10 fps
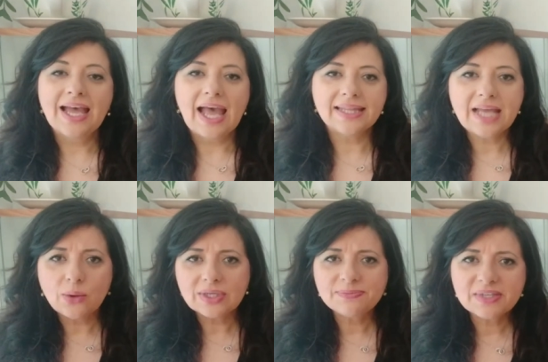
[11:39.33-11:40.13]
And
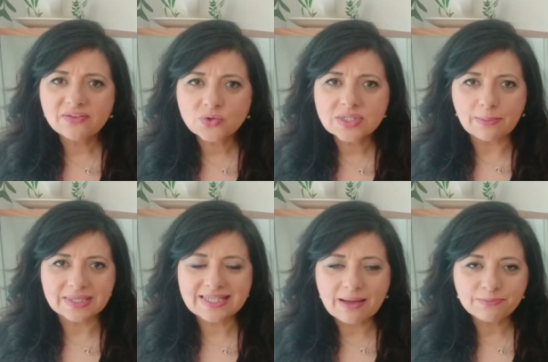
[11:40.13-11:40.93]
now let me give you some
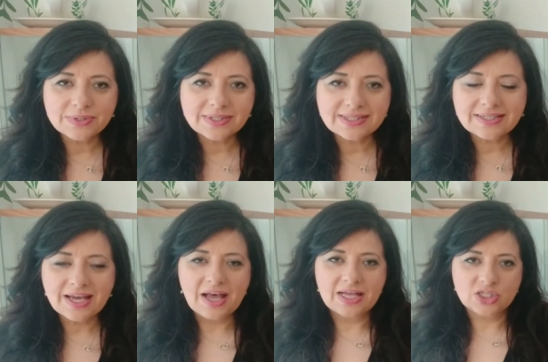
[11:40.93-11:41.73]
examples.
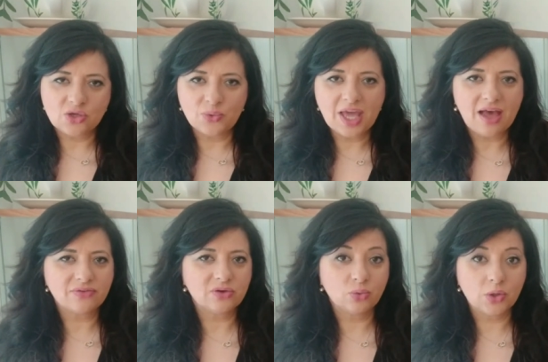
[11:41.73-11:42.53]
So we
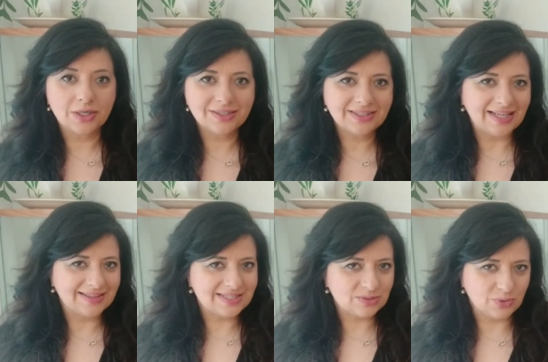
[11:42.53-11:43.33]
have the word,
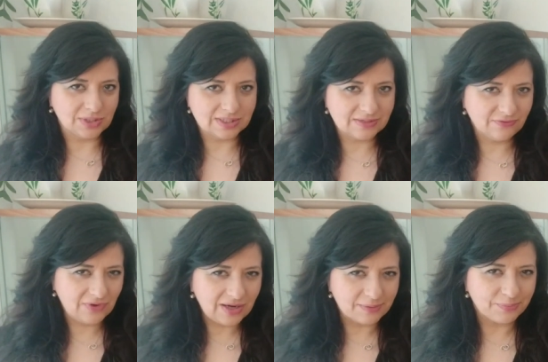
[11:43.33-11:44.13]
and this word is
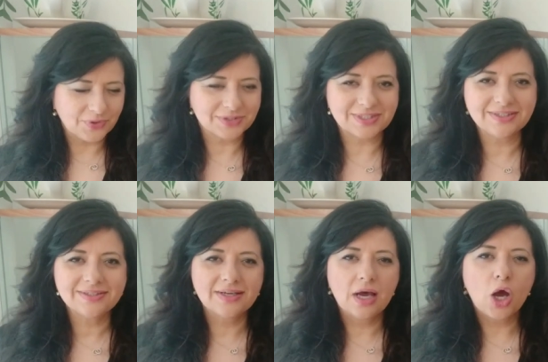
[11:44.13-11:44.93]
very important.